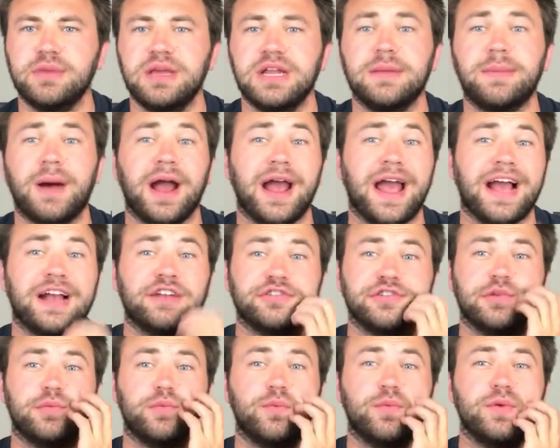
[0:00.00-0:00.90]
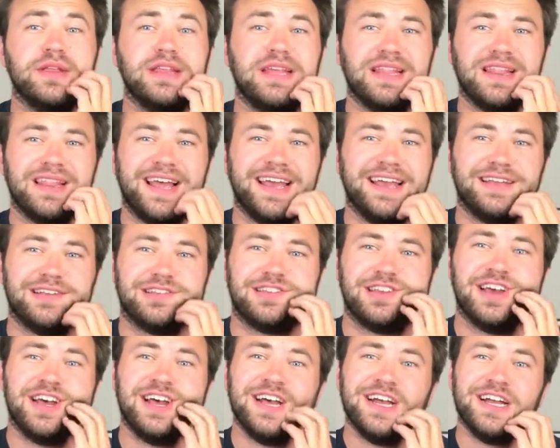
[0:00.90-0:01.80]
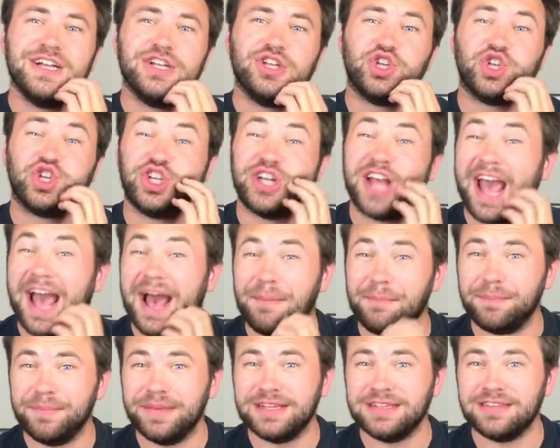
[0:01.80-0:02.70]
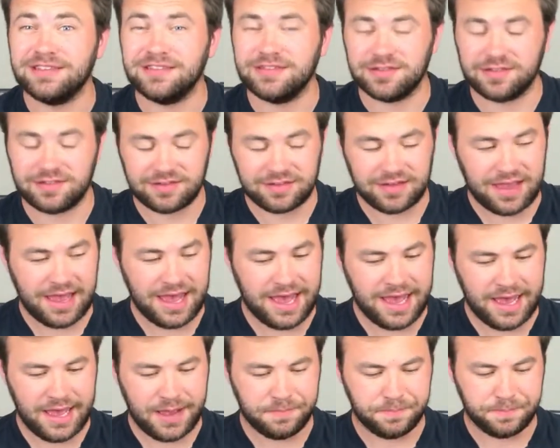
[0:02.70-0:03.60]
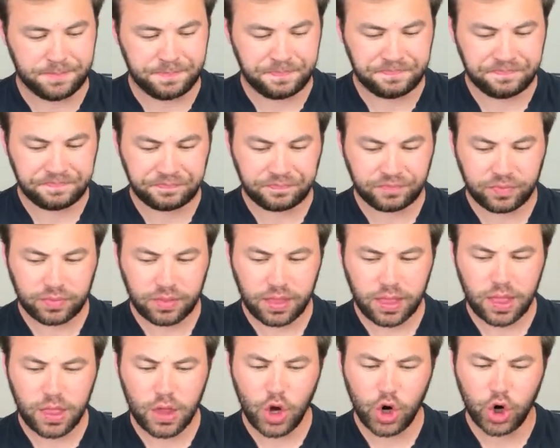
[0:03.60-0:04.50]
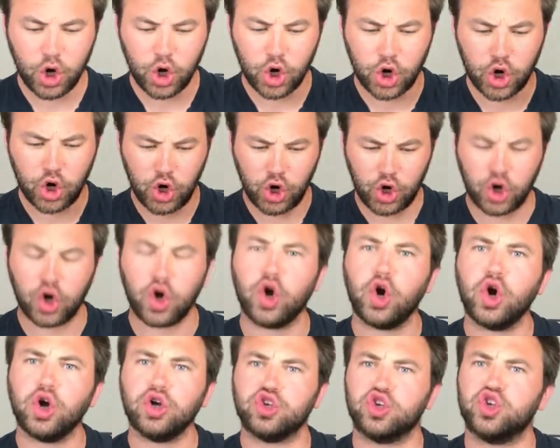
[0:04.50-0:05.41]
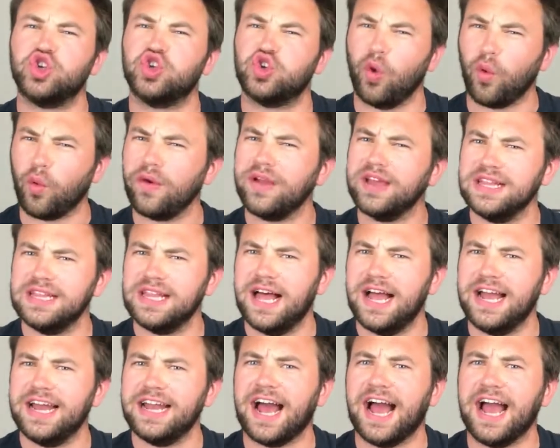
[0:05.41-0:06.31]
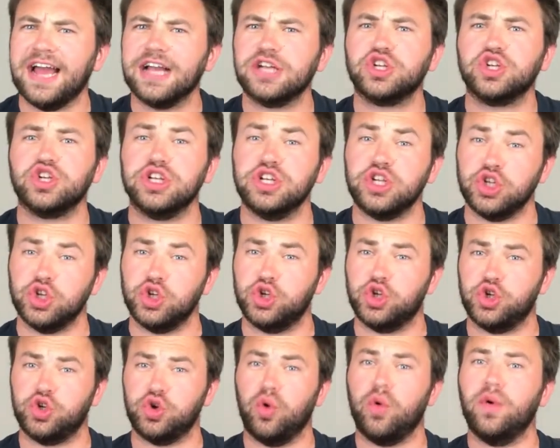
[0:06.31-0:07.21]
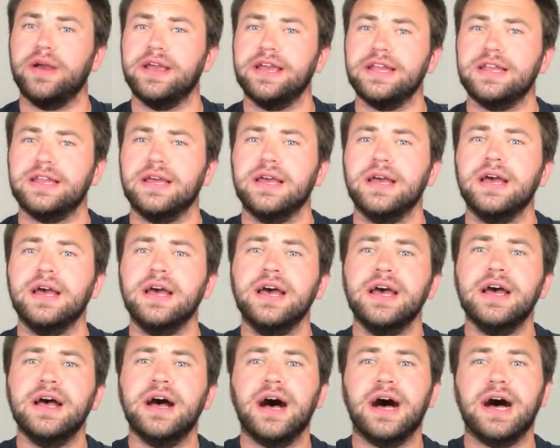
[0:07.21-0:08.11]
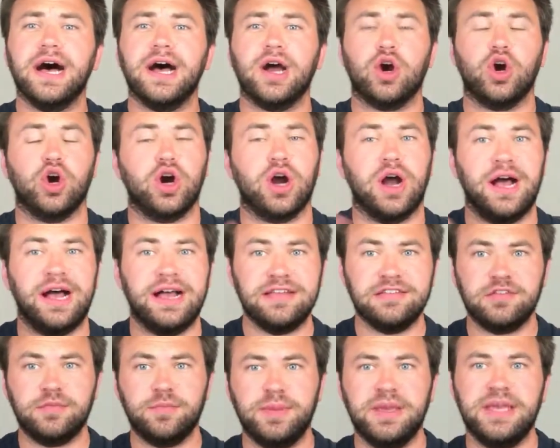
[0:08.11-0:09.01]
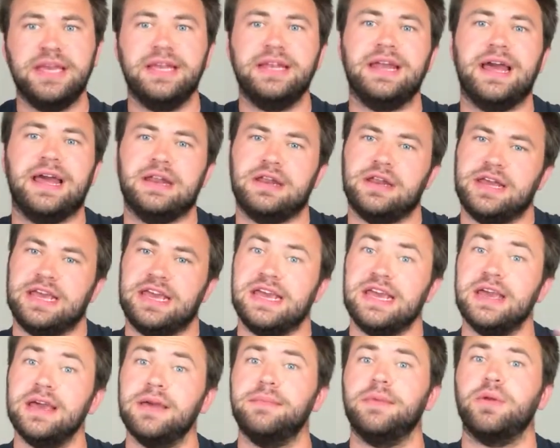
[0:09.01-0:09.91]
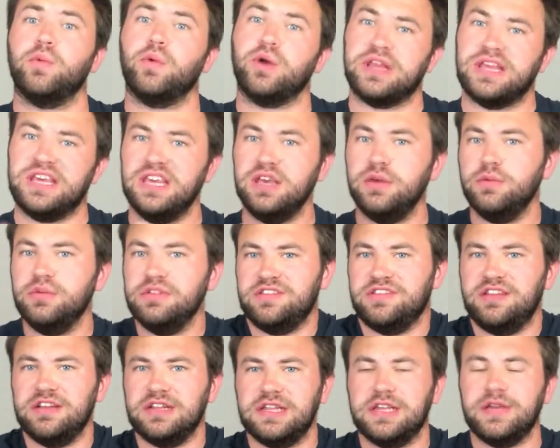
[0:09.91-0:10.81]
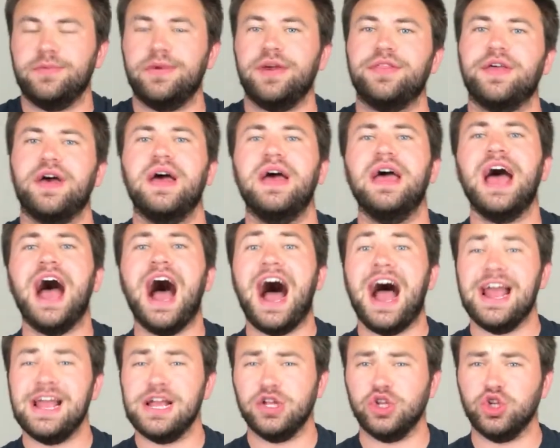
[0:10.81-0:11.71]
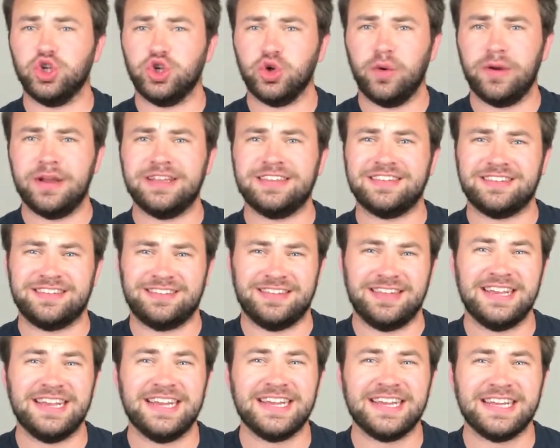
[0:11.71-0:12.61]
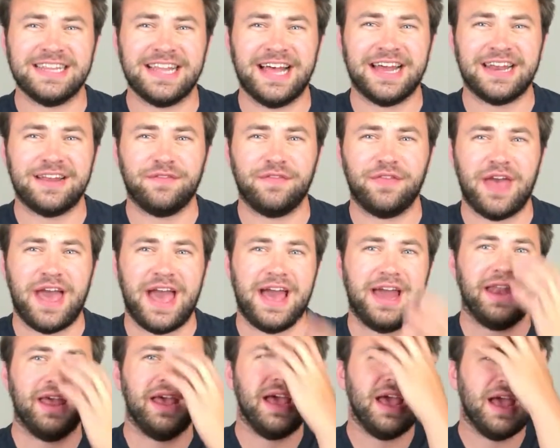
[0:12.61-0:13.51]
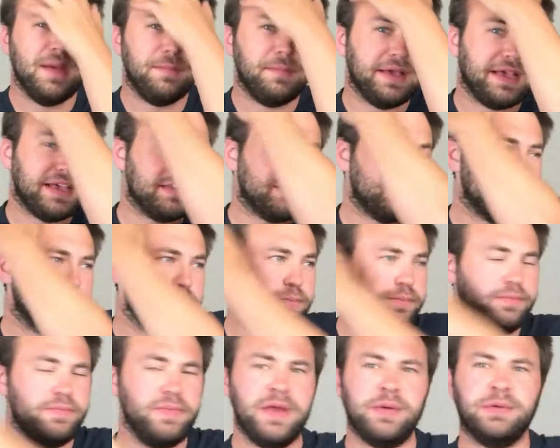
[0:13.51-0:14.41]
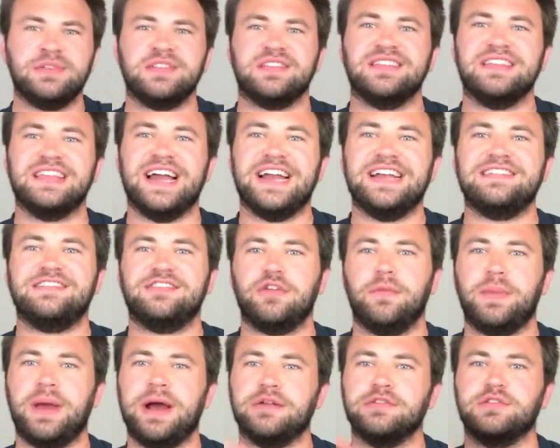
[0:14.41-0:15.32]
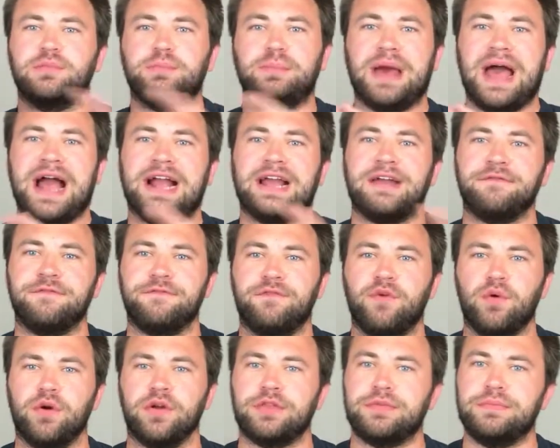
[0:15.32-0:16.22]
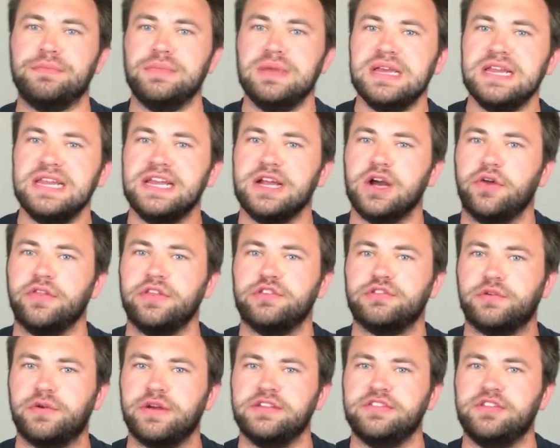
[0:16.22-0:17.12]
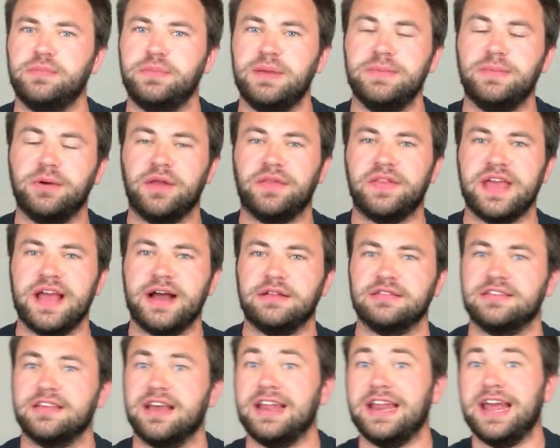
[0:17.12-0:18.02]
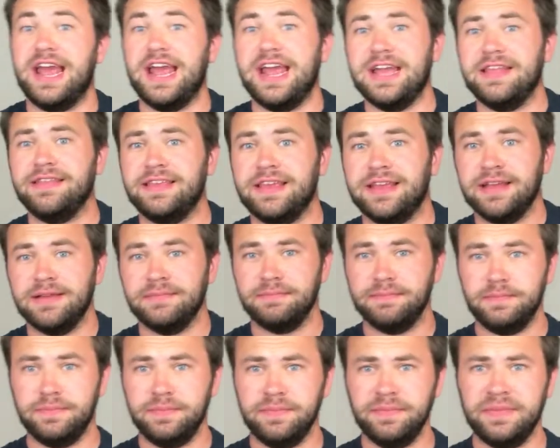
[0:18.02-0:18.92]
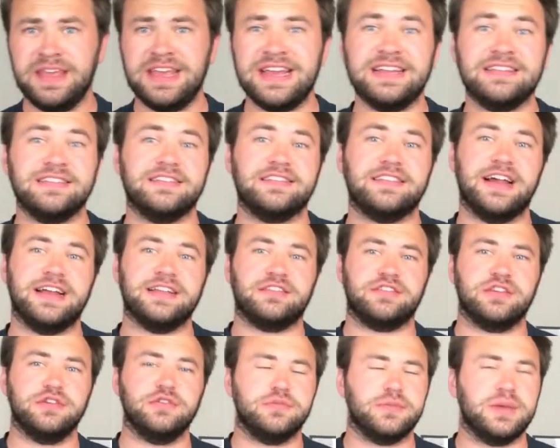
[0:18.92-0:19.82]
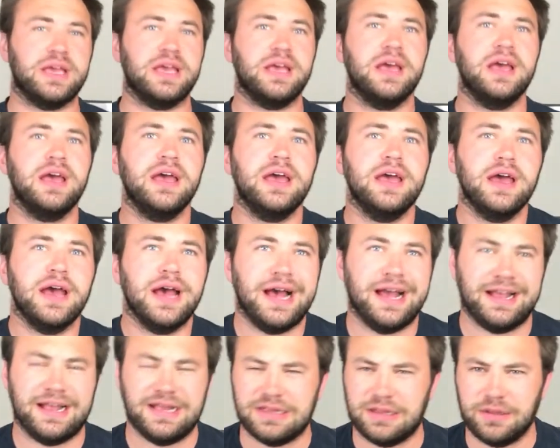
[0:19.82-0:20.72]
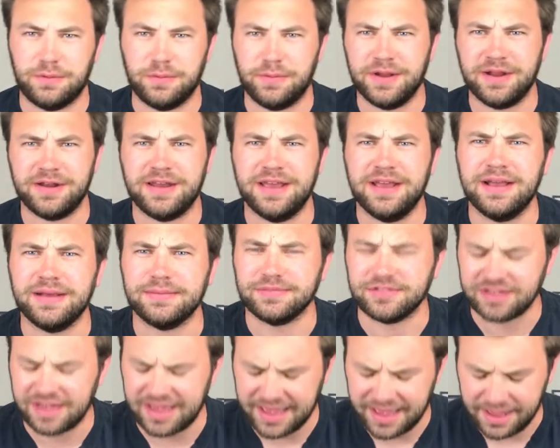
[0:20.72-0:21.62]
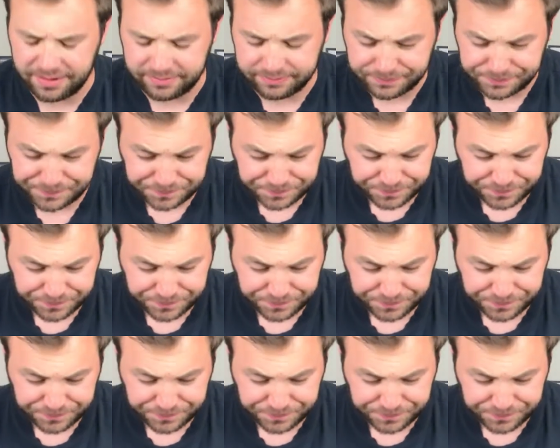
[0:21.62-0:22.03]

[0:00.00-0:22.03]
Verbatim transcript: meet them. I actually really liked Chapman's, um, her storyline. I actually enjoyed uh, her husband and him and what he was dealing with. I enjoyed seeing a lot of that because it, it was nice to bounce back and forth, meeting all these crazy people on the outside and the inside, excuse me, I got the weird hiccups. Uh,